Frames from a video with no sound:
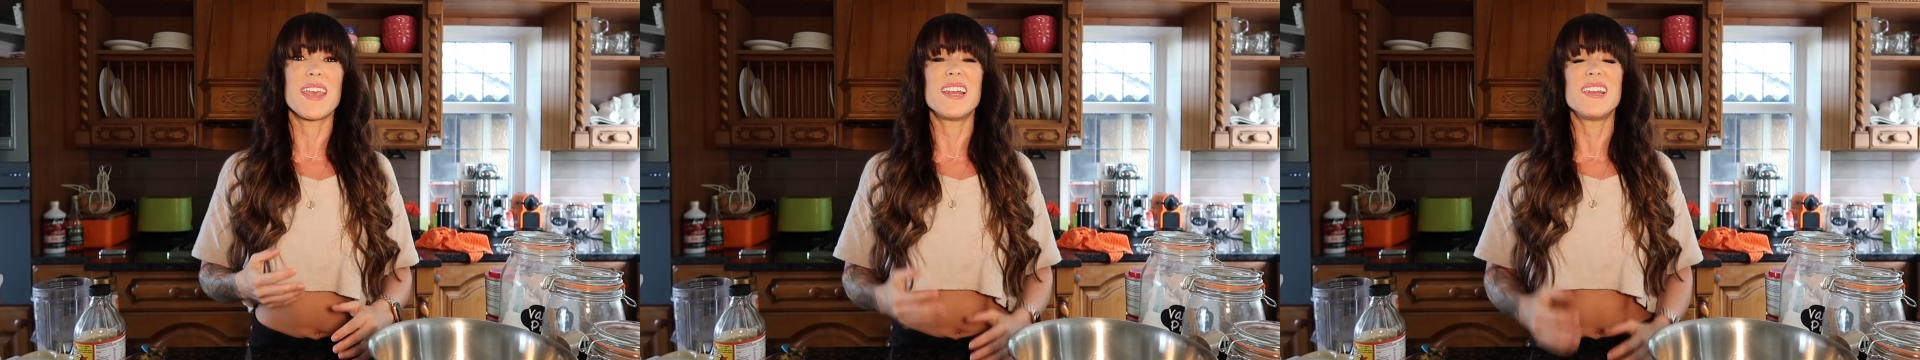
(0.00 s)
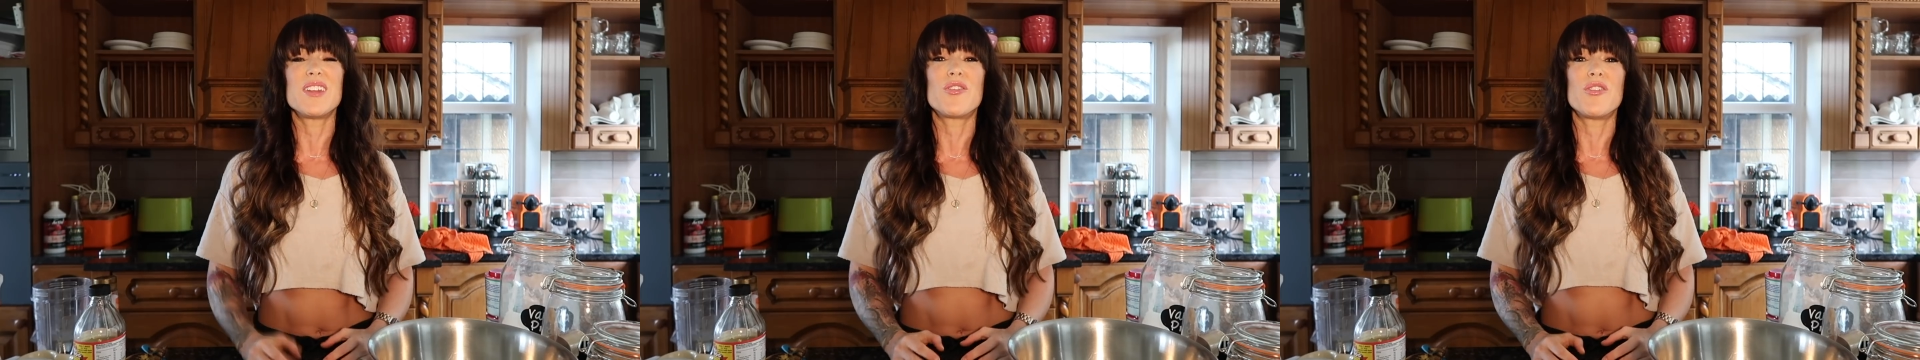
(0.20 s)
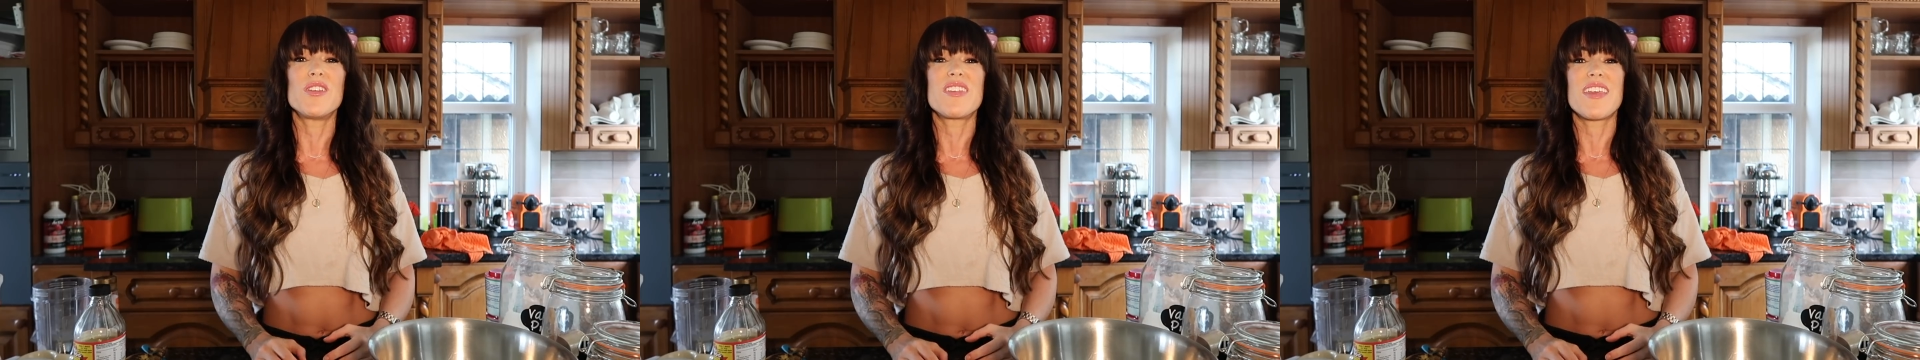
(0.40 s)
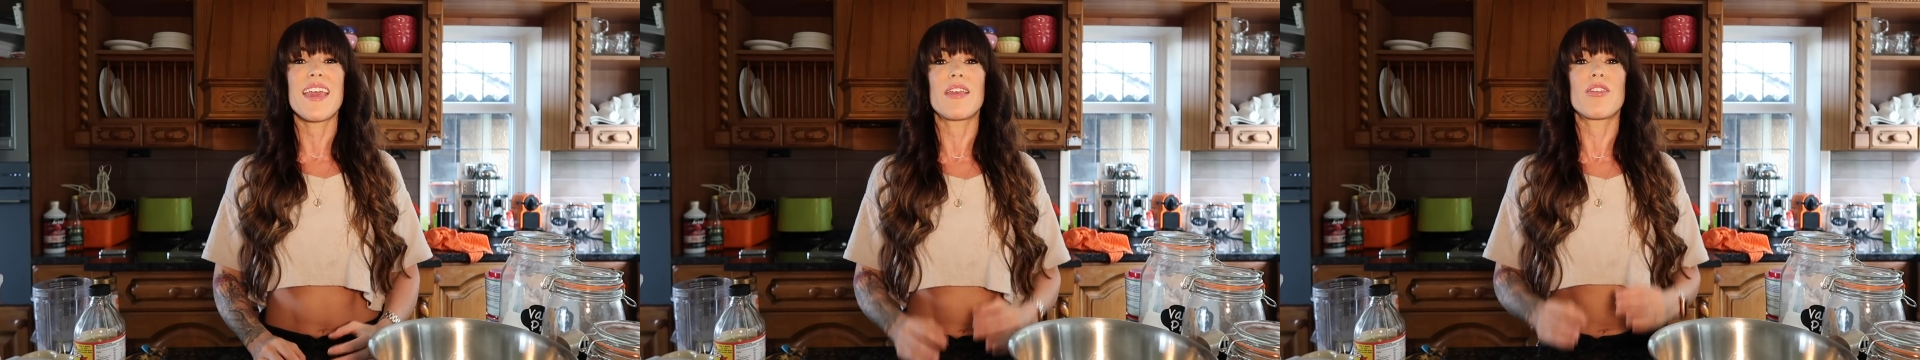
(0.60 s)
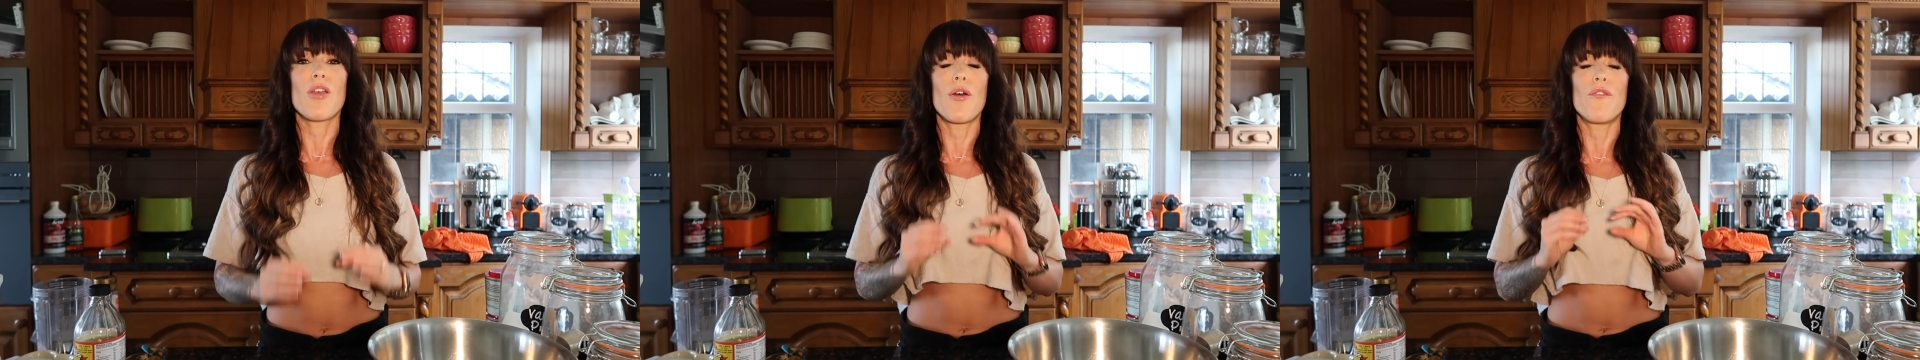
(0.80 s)
It literally
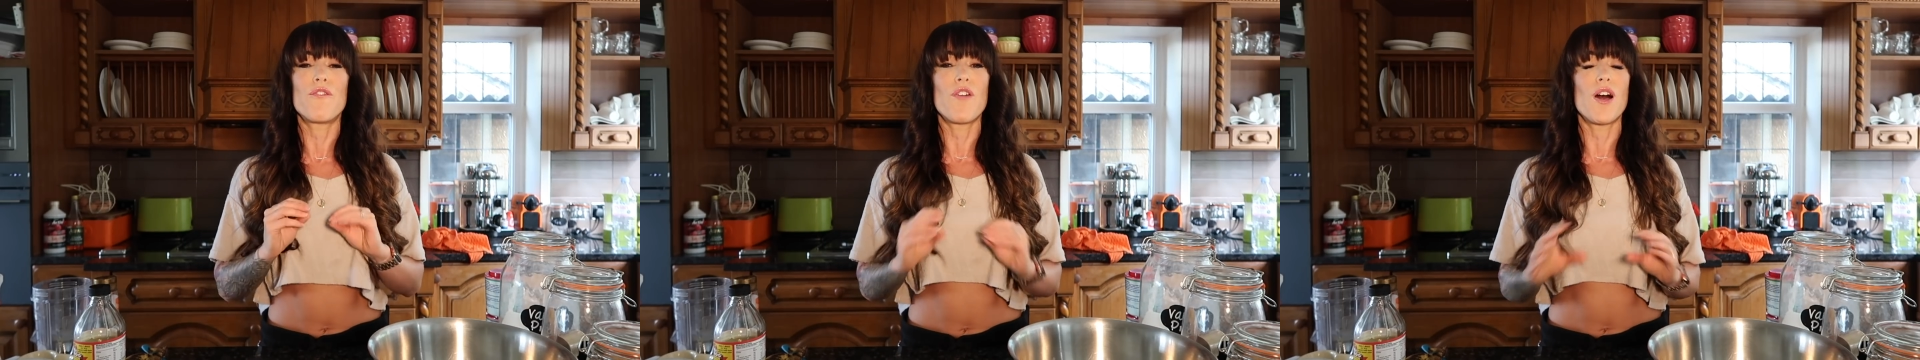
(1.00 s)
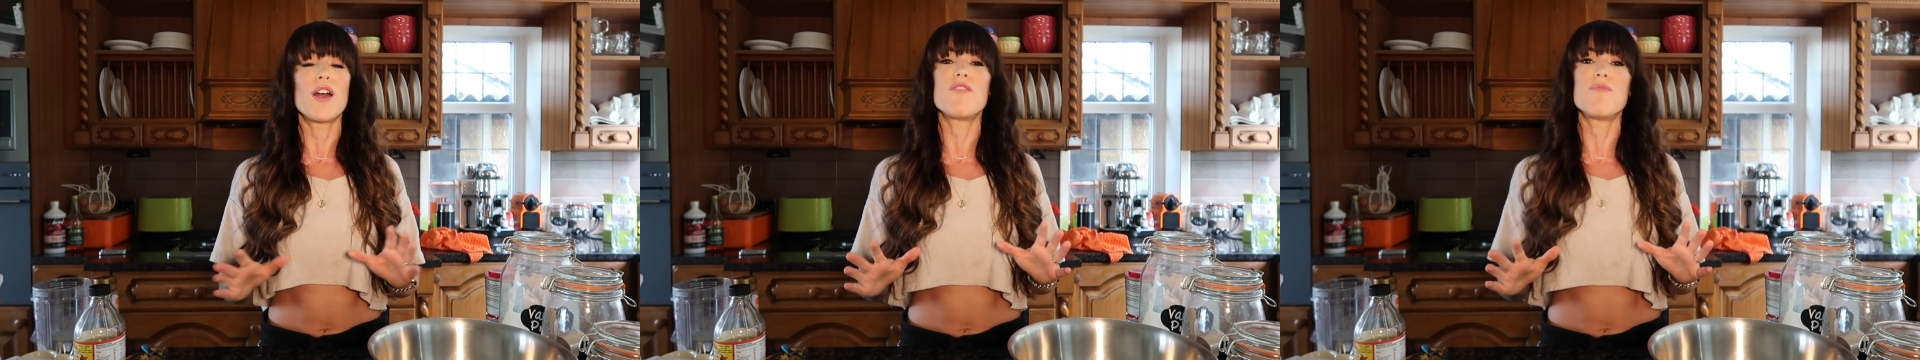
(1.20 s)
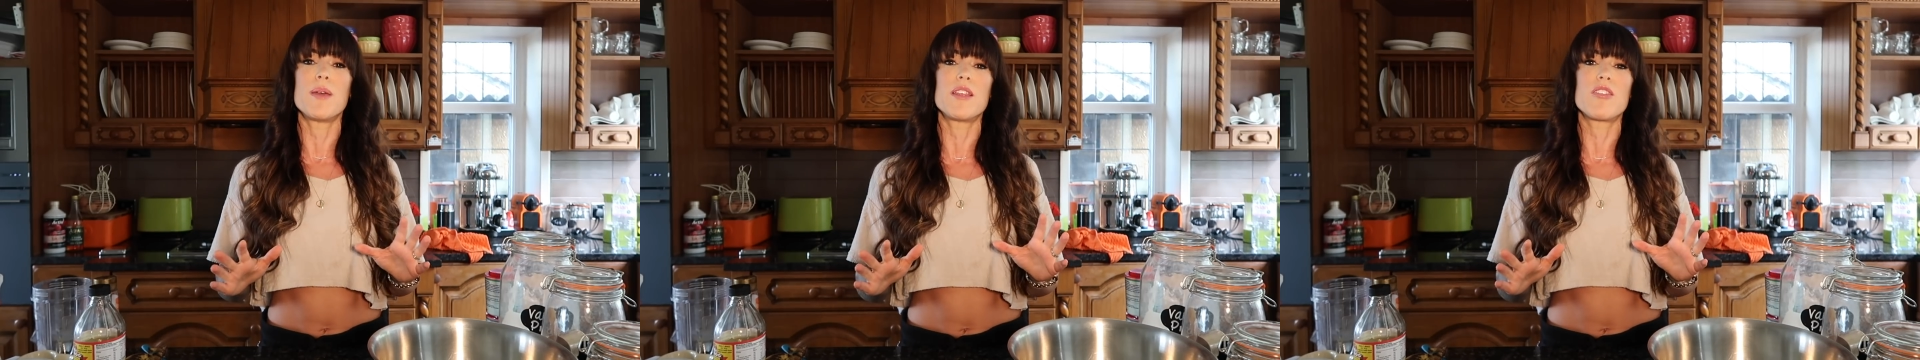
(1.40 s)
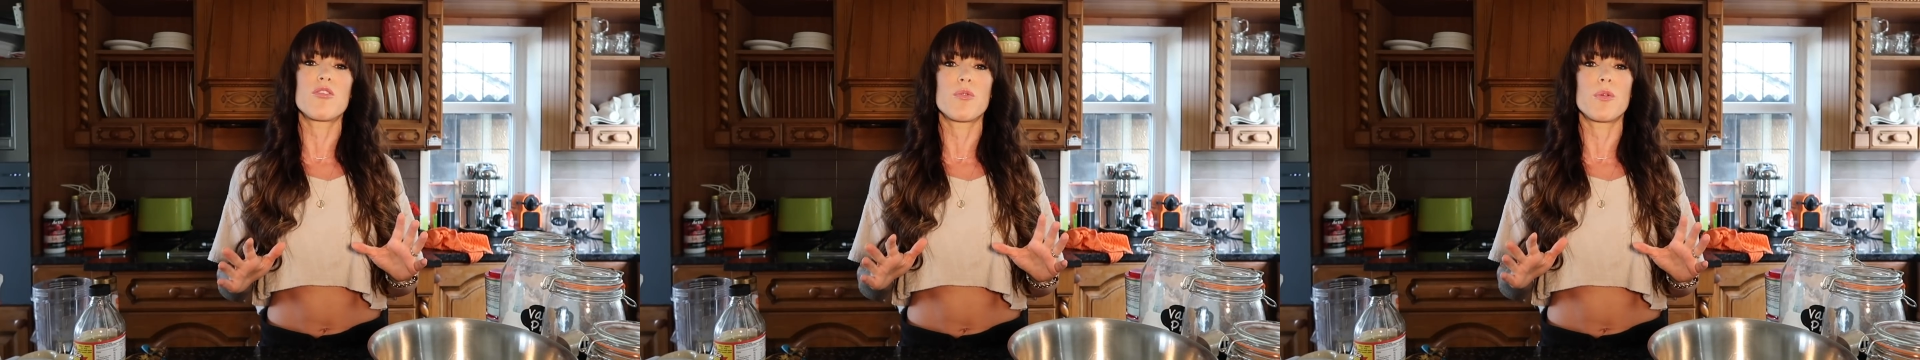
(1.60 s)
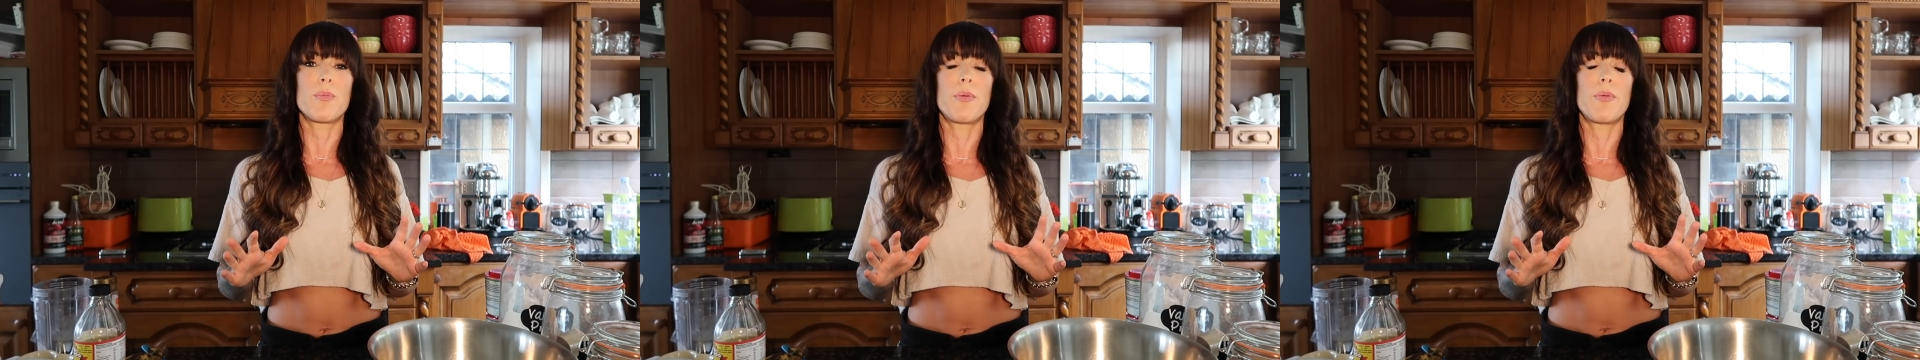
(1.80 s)
takes 5
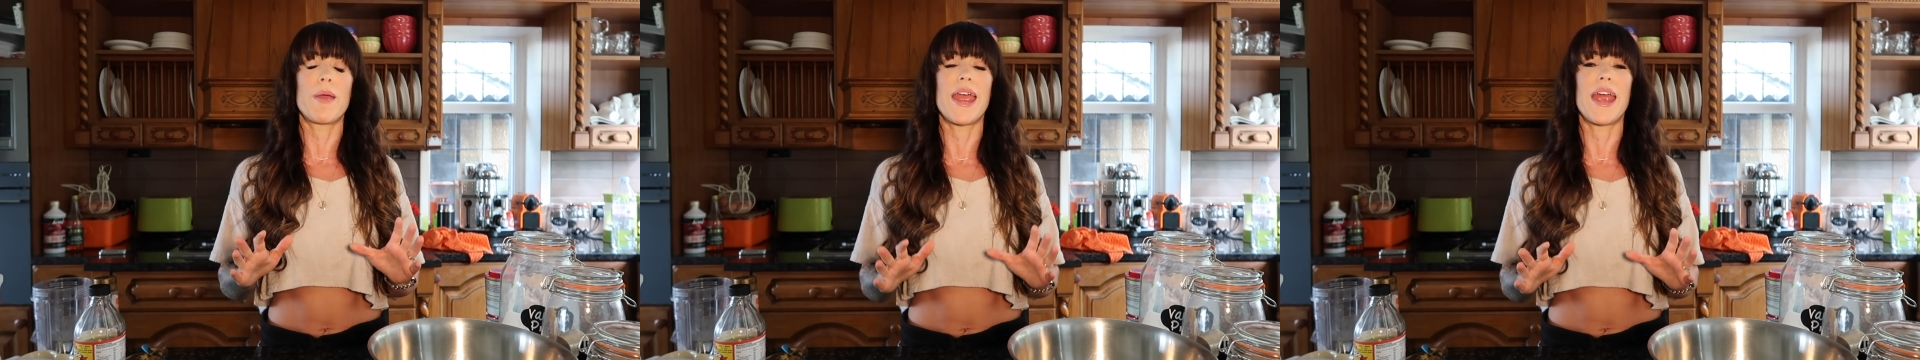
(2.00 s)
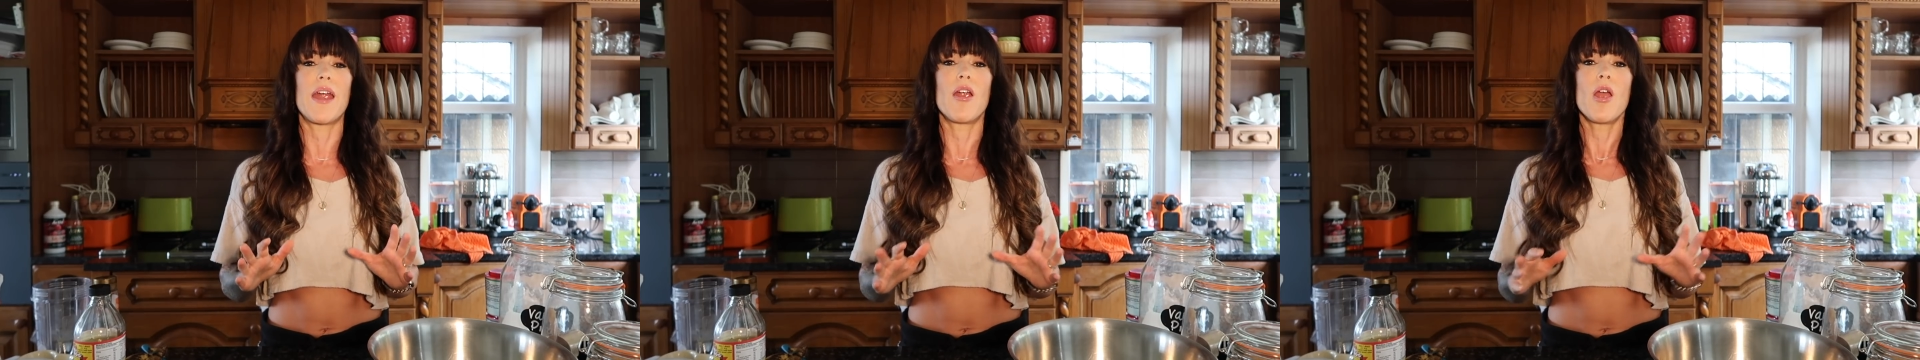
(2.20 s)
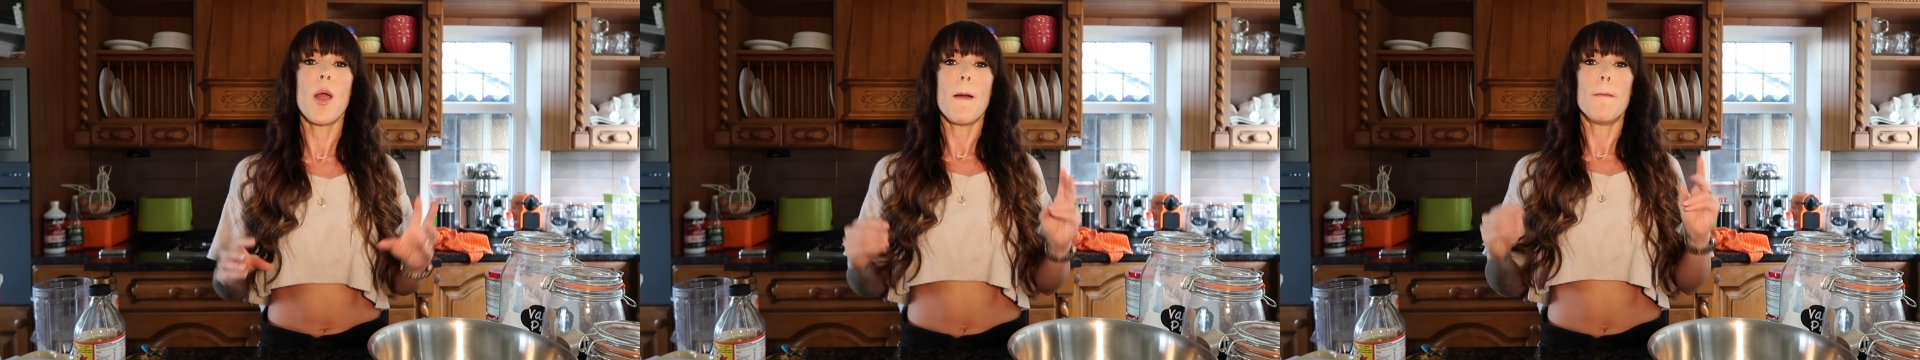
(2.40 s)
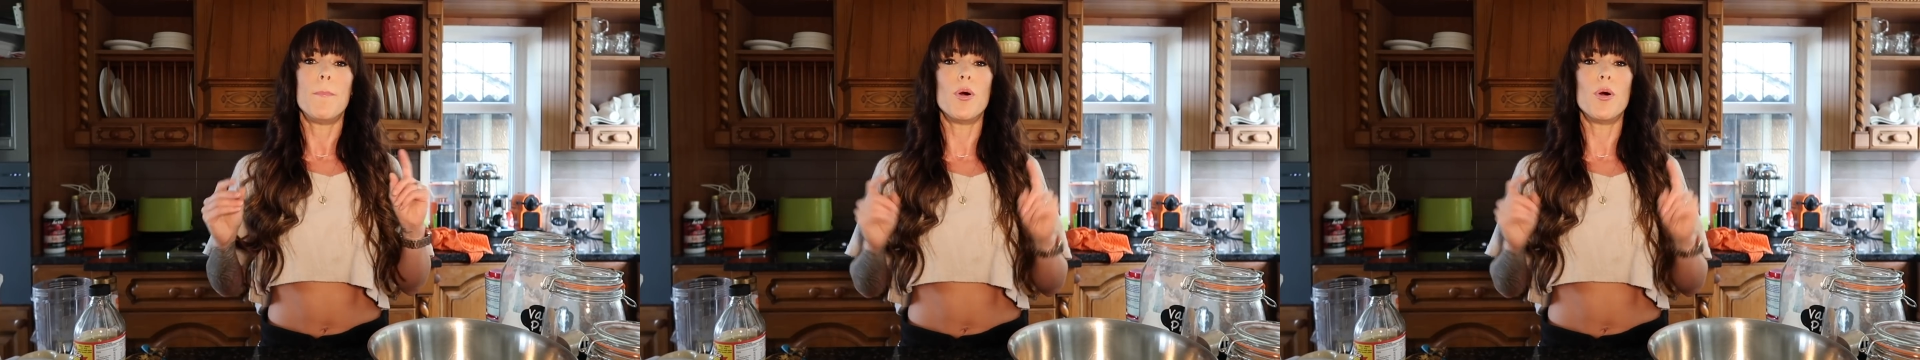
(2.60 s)
minutes to prepare,